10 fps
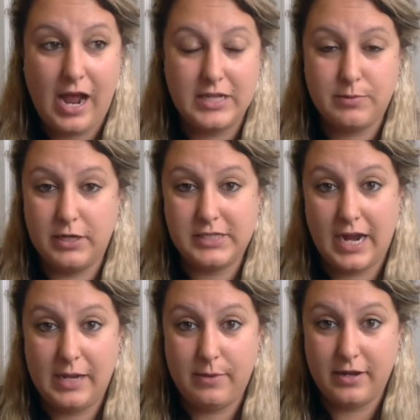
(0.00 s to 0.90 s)
I spray a
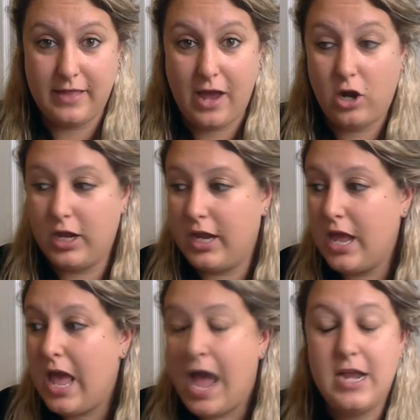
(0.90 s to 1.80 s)
tiny bit of that on it,
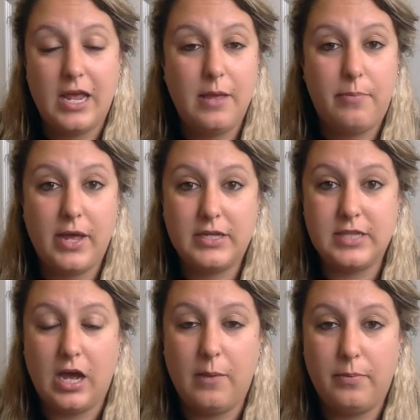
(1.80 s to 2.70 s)
and it picks
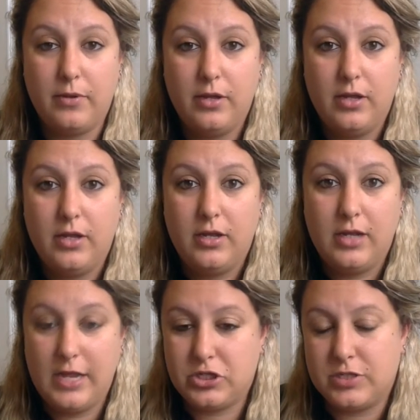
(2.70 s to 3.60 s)
up,
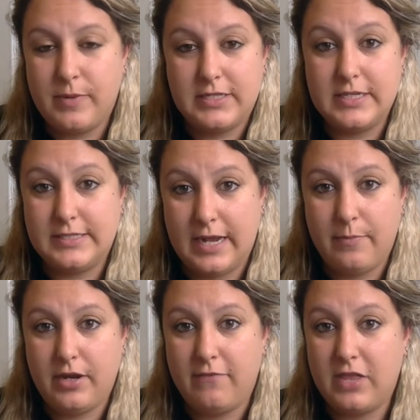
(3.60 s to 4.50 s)
it just makes it damp
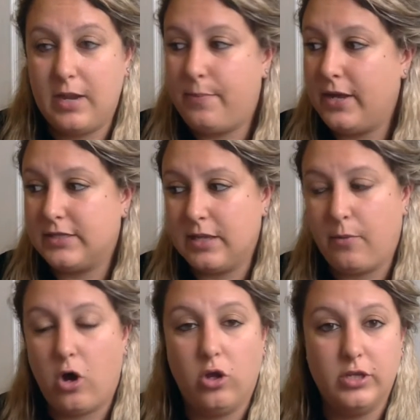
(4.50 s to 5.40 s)
enough that it picks
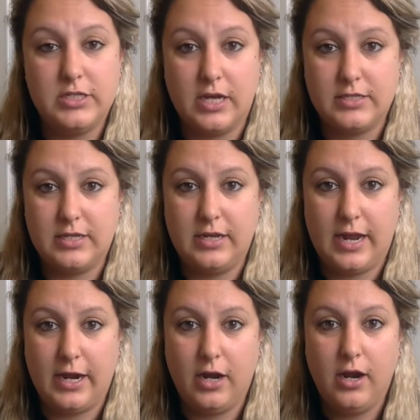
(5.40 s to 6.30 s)
up all the dust and
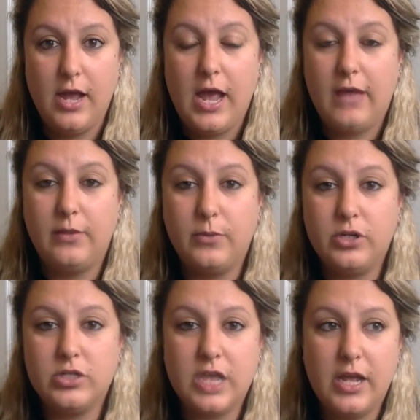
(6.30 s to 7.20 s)
hair. And then when
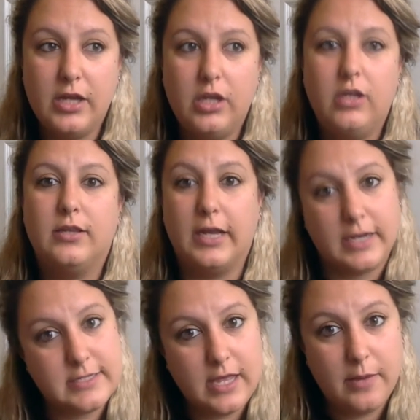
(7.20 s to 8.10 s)
you're done, like
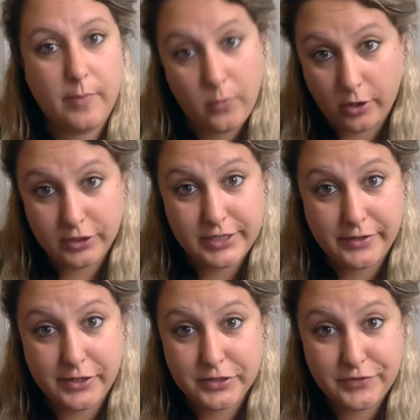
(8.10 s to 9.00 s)
I said, my water
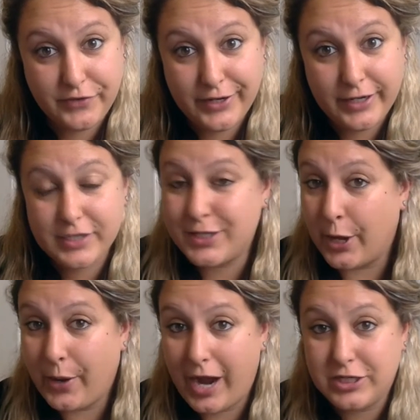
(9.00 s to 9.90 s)
down here is free,
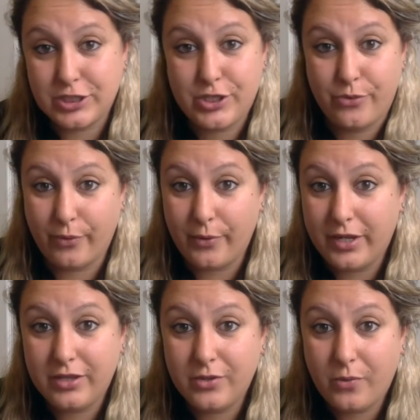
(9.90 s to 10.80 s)
so I just throw
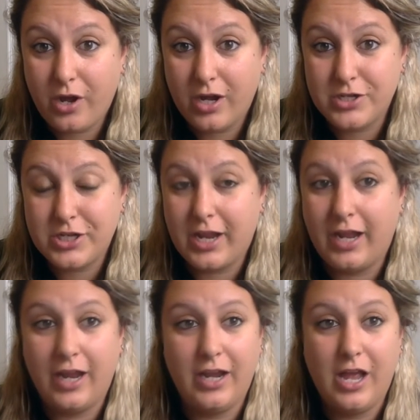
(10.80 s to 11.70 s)
it in the wash
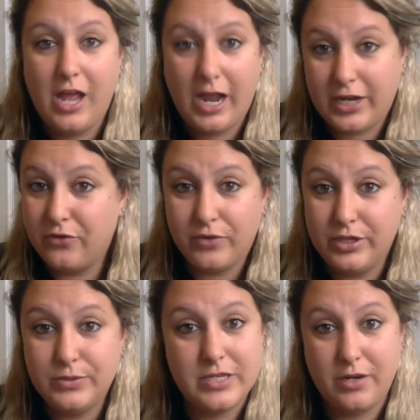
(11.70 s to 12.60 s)
and I can
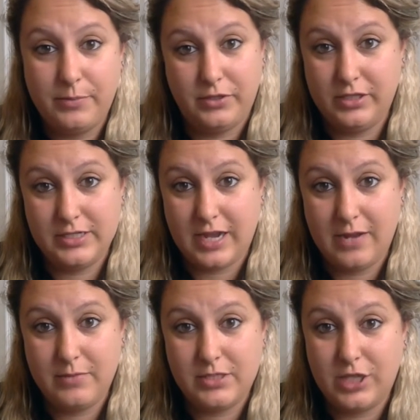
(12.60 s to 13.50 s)
reuse it a million
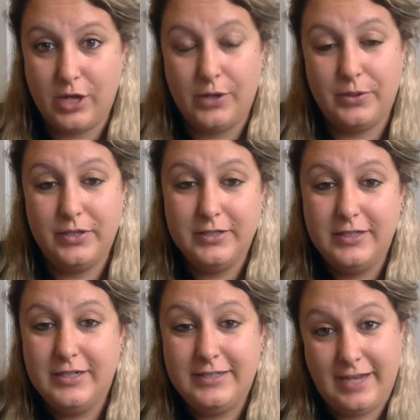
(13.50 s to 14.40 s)
times. So
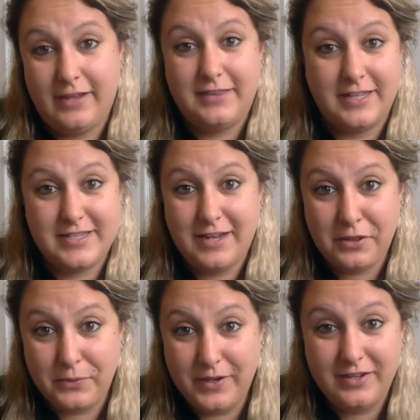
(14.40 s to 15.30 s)
yeah, that's
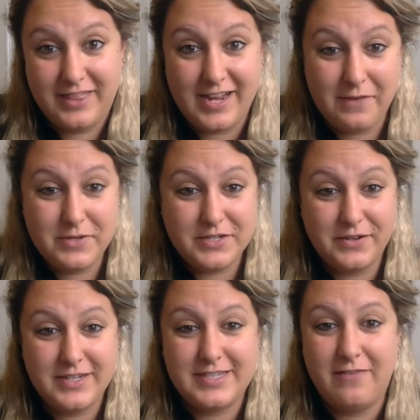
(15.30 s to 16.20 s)
another weird thing I've been
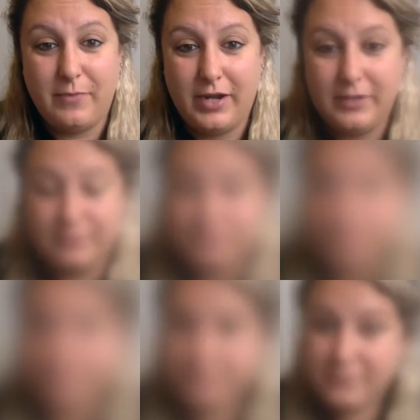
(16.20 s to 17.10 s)
doing to save money.
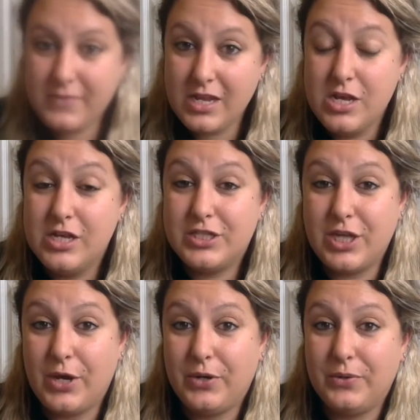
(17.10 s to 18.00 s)

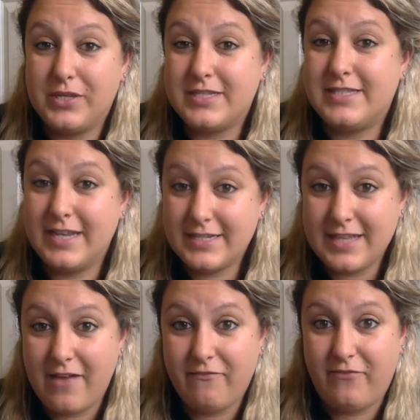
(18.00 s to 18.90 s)
So the sixth
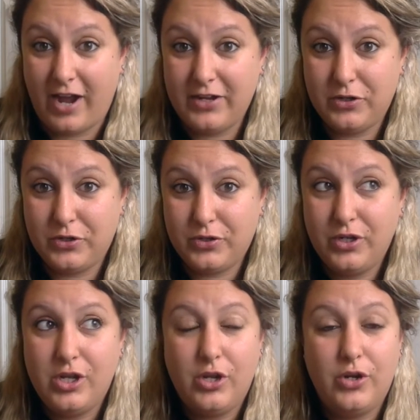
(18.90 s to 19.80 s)
and final
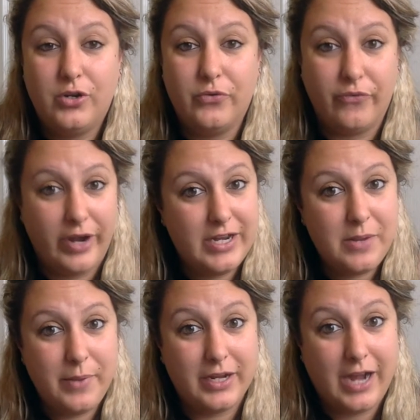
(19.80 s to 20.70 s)

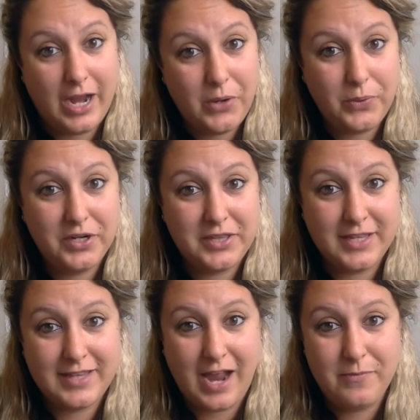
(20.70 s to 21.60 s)
random and kind of weird
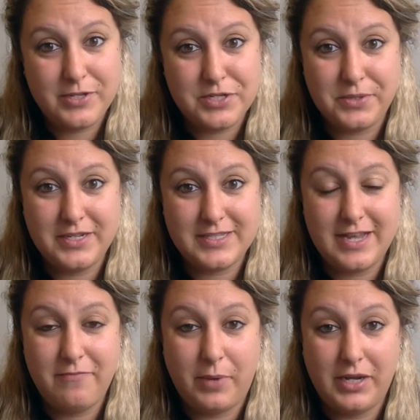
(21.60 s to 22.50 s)
thing that I've been doing to
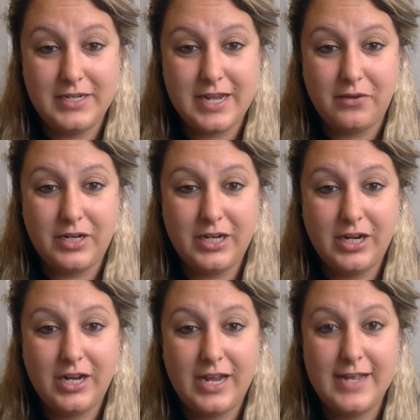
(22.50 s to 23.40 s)
save money down
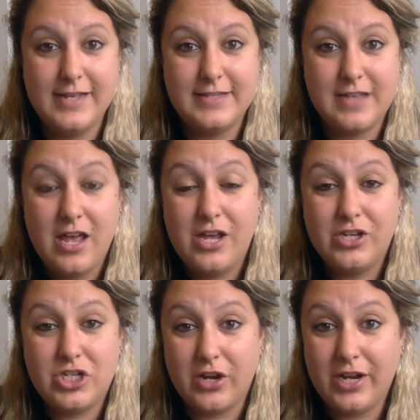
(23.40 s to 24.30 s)
here is
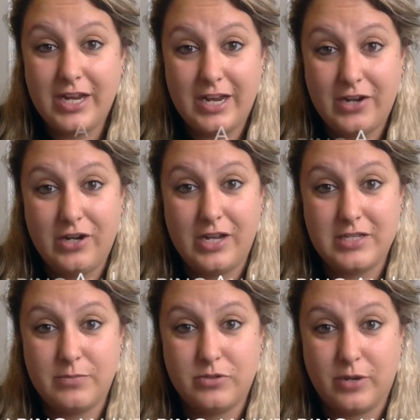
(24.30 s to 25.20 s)
sharing an internet
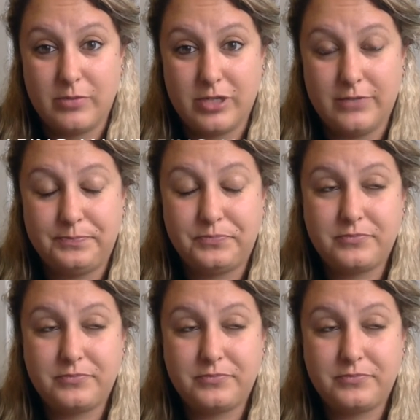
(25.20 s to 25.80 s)
subscription.